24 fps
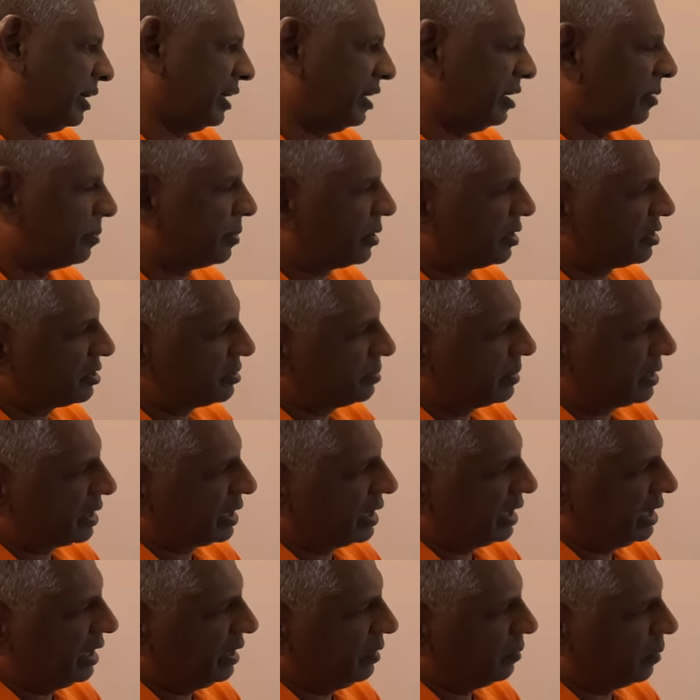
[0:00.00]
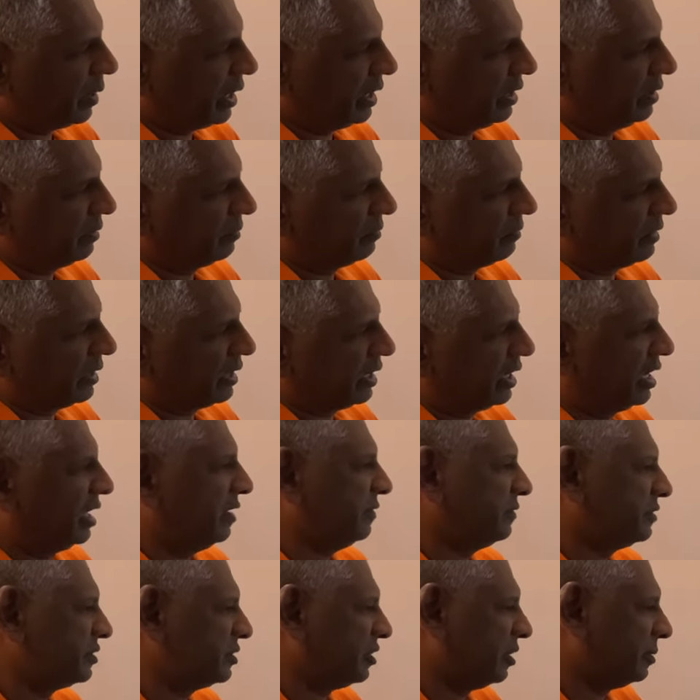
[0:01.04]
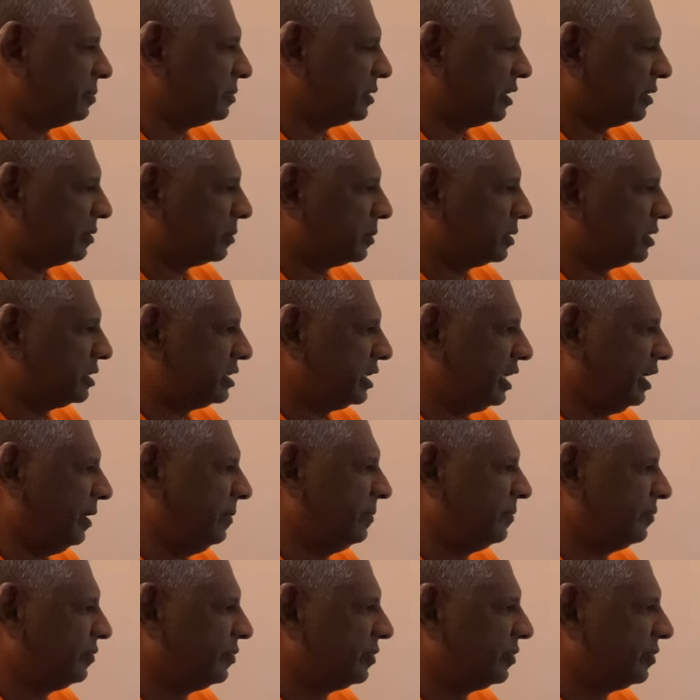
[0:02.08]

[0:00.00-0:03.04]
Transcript: approximately one and a half stops, I would say.